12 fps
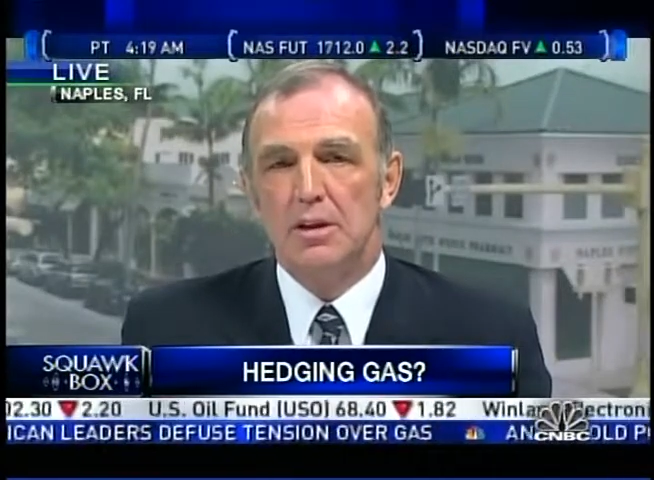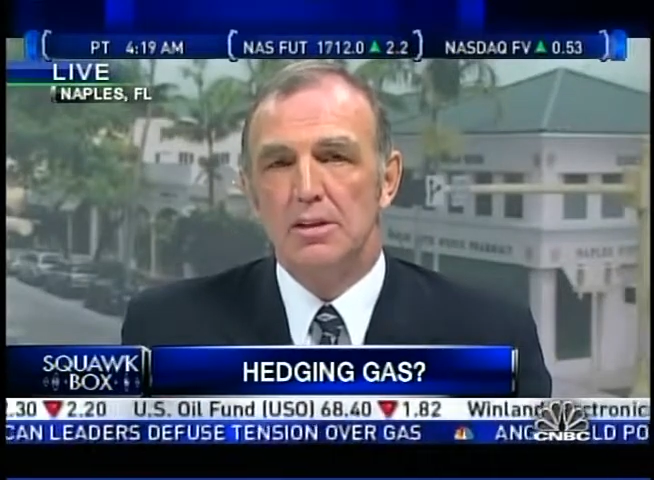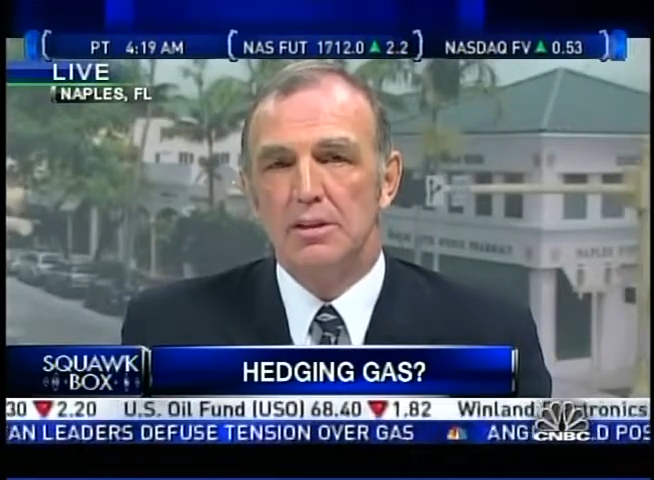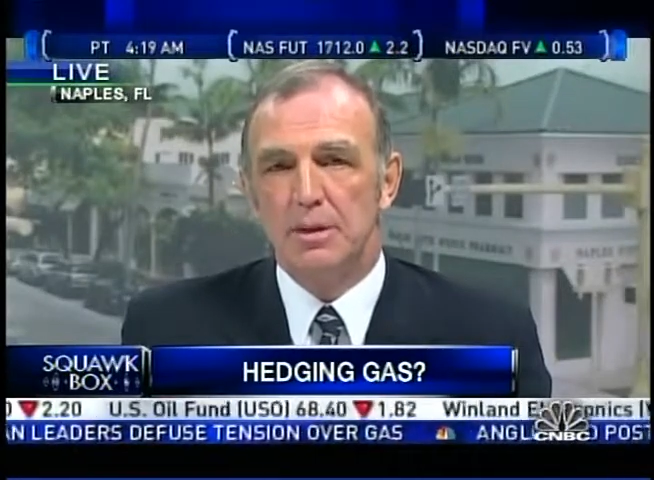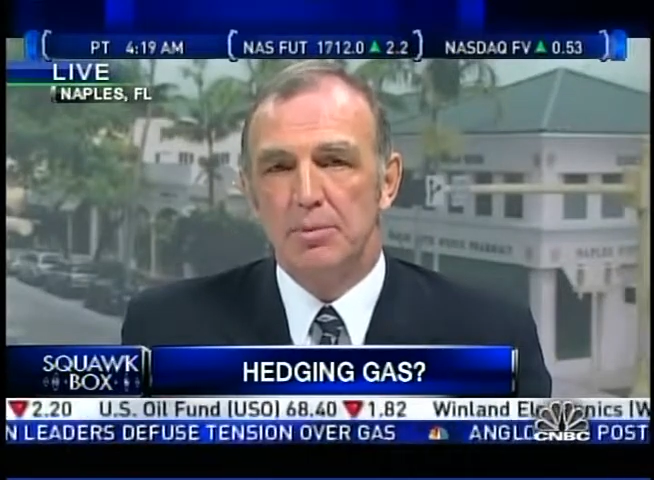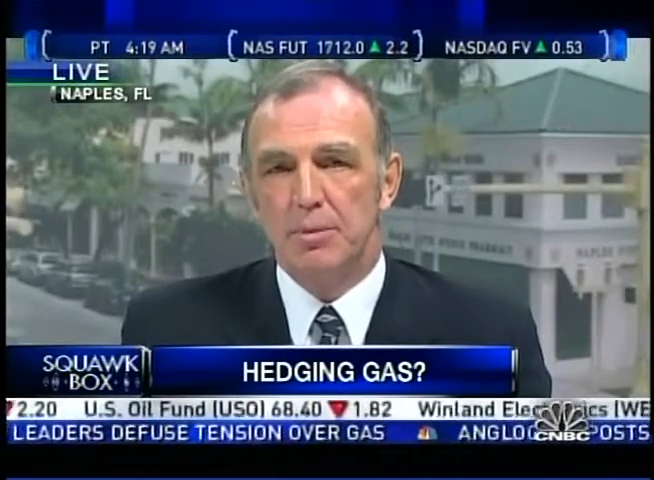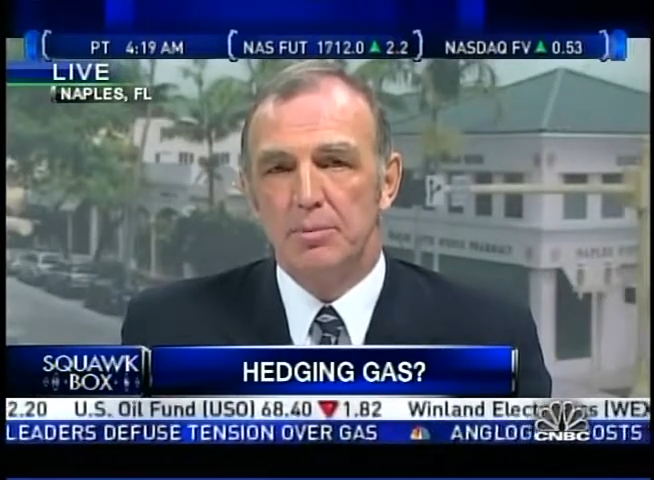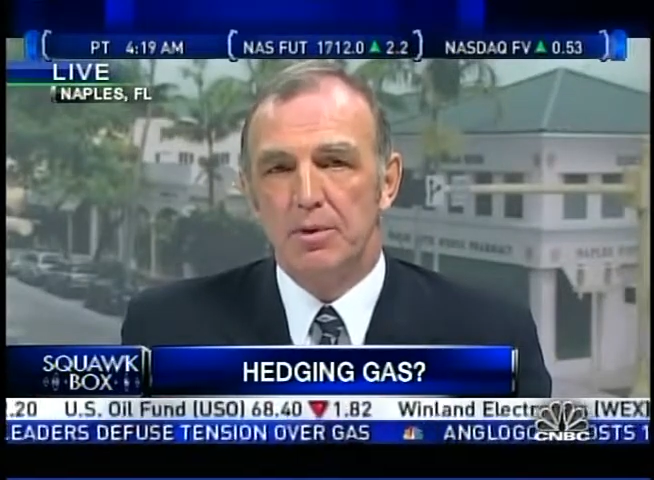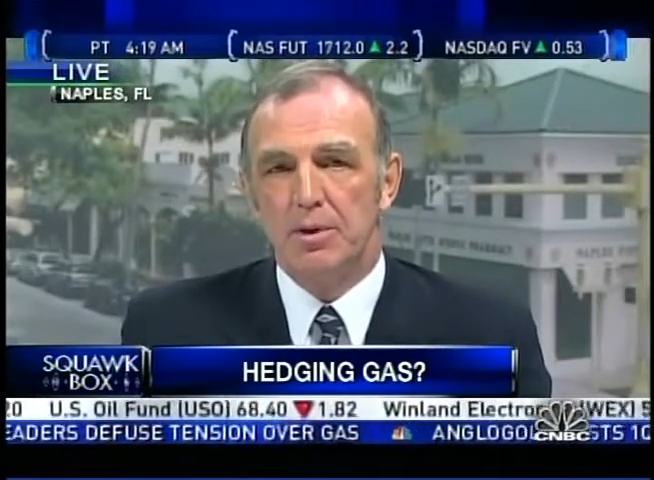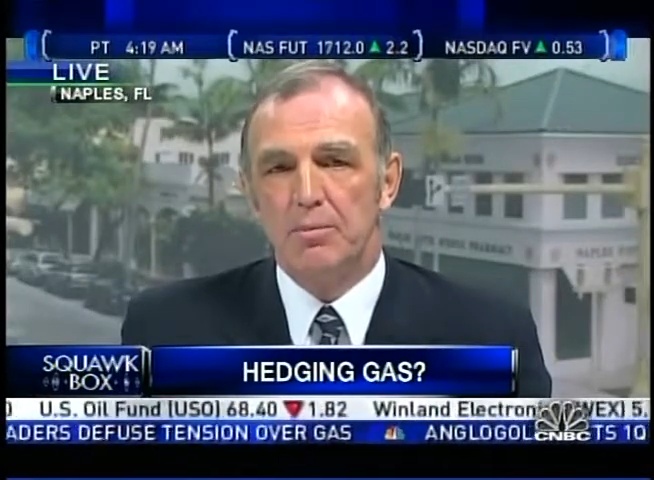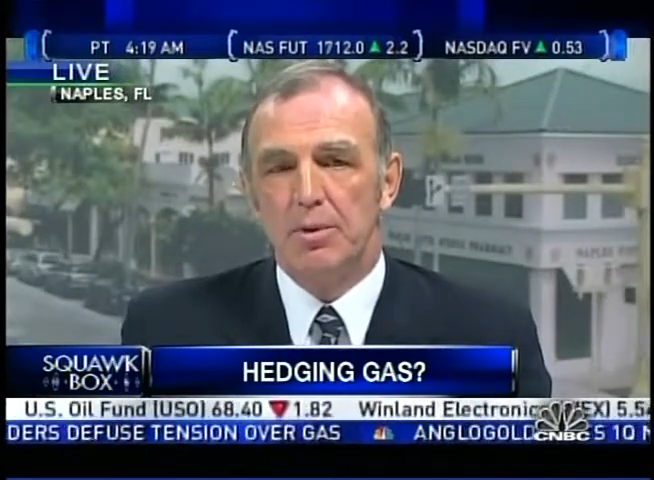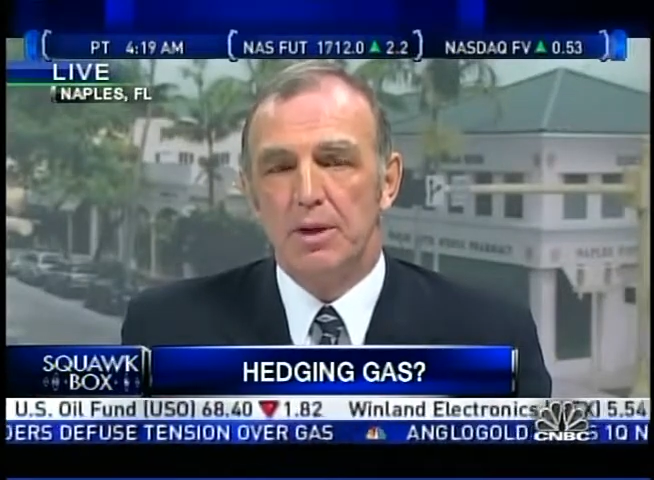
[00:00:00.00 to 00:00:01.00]
step up
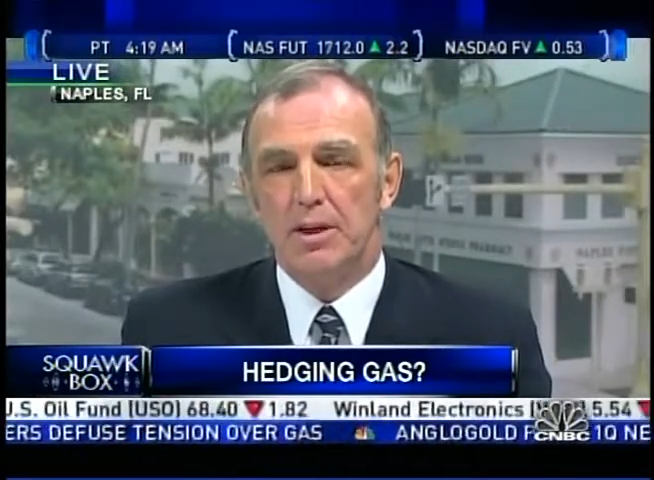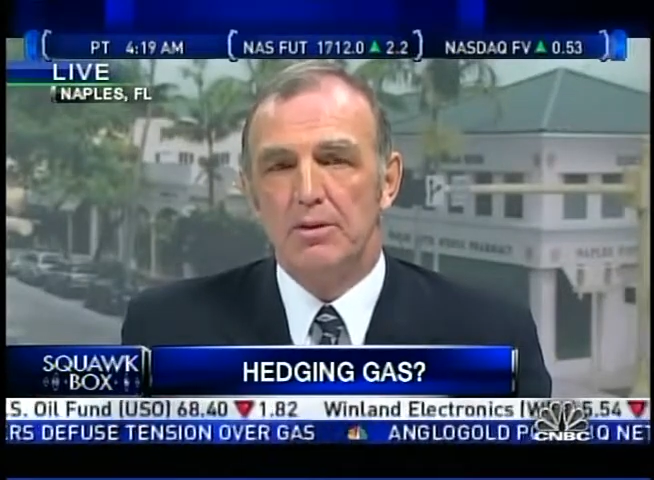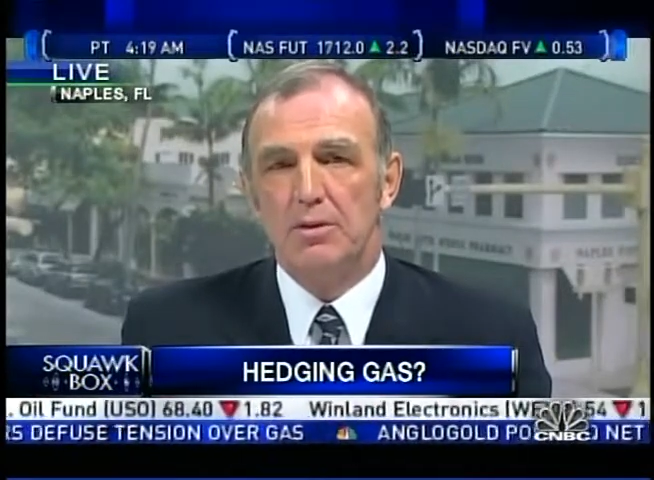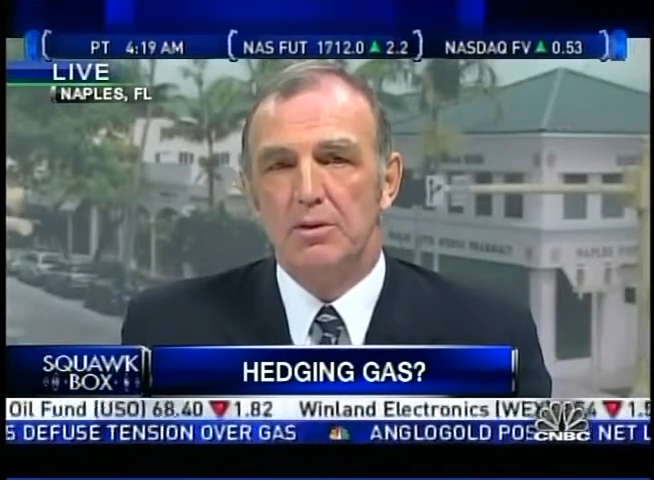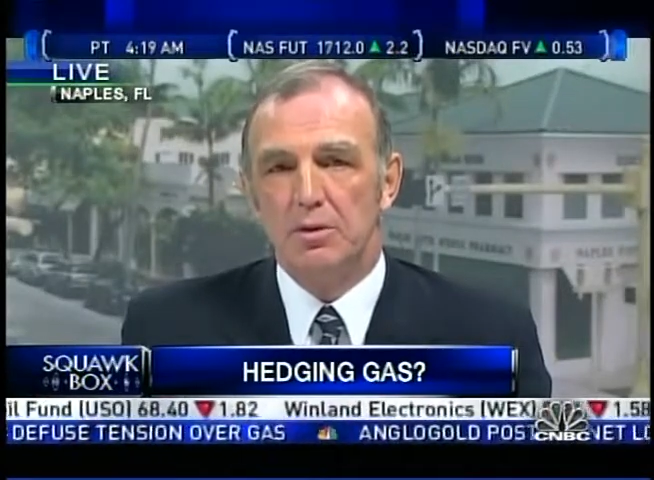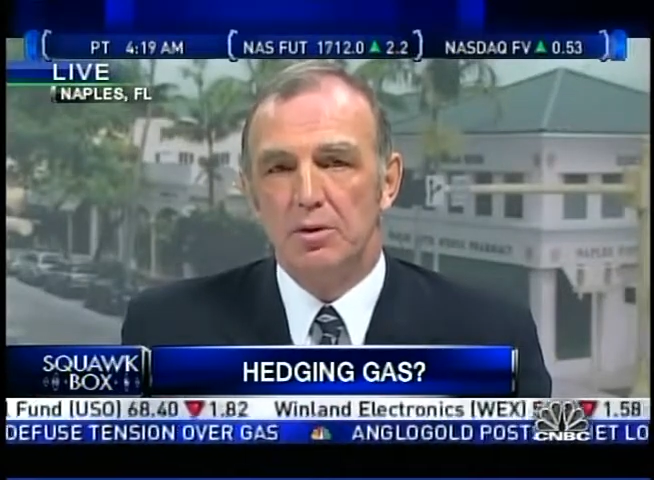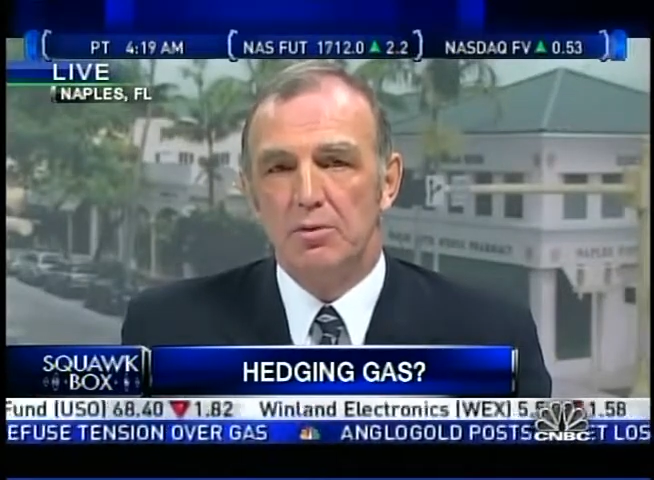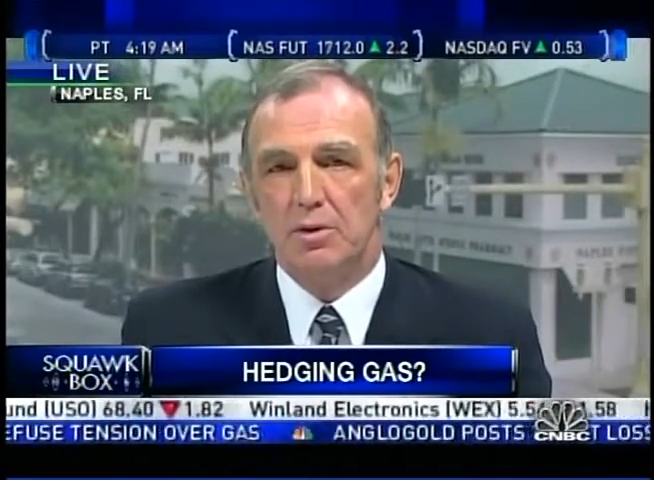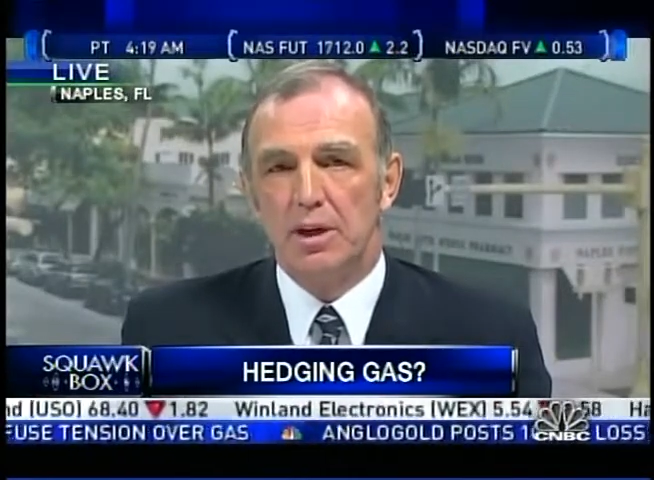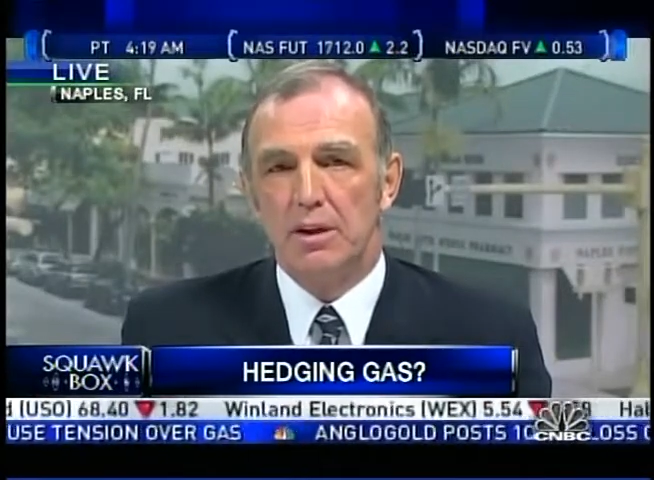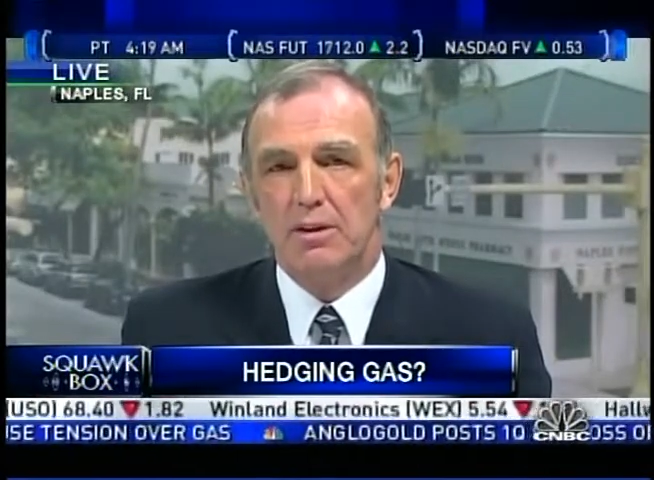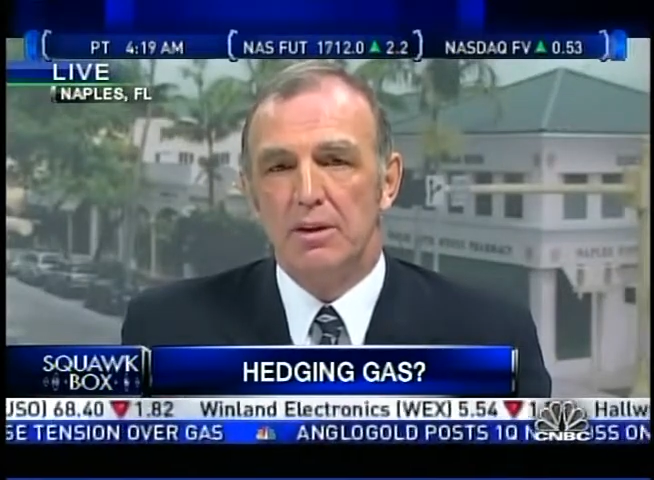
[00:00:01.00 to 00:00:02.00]
to the plate and do the right